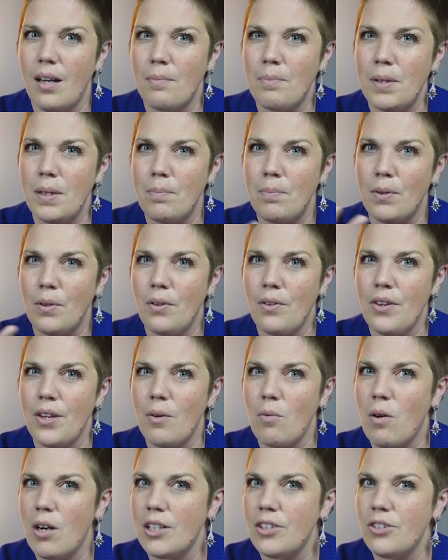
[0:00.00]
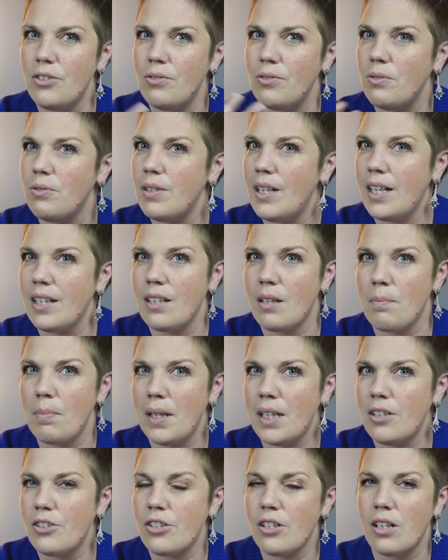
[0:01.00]
people that want you to take their
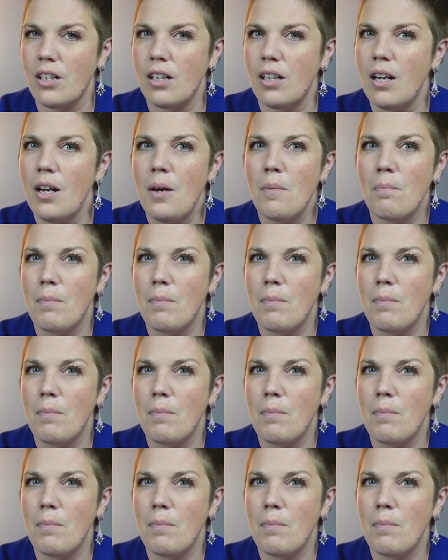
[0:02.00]
picture,